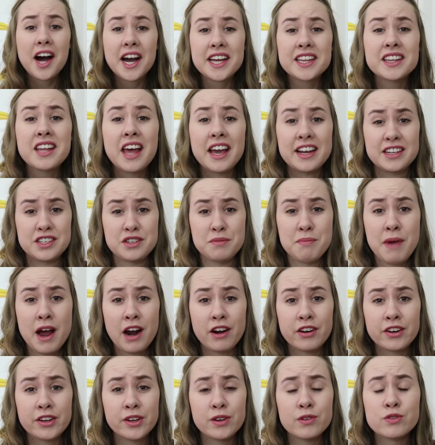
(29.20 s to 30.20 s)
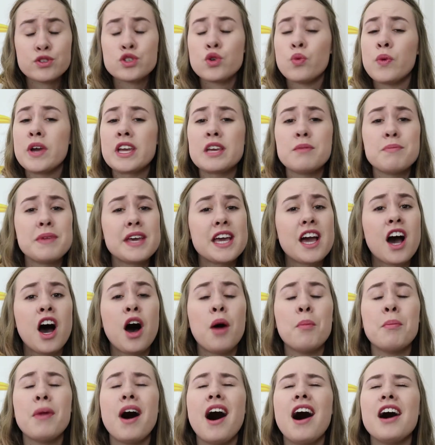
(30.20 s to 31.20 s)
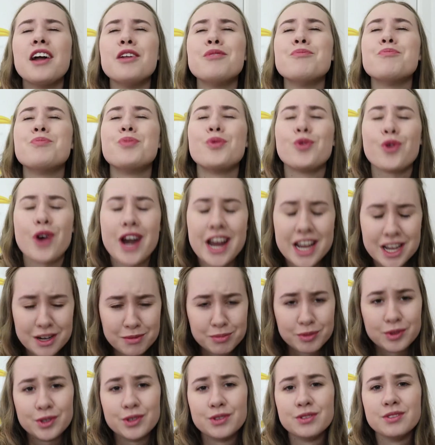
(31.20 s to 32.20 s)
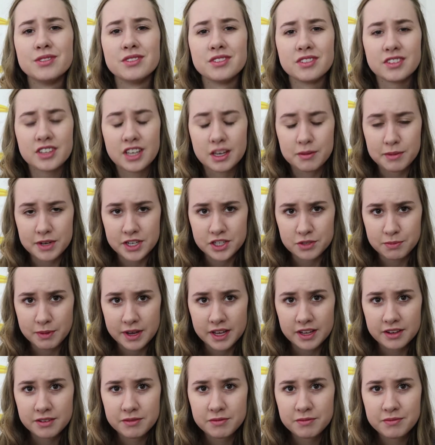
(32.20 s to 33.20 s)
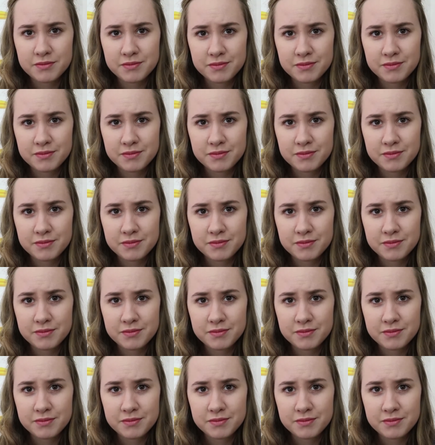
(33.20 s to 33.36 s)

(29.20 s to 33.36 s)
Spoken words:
I'd like to marry you so we can become unbreakable, Kimmy Schmidt.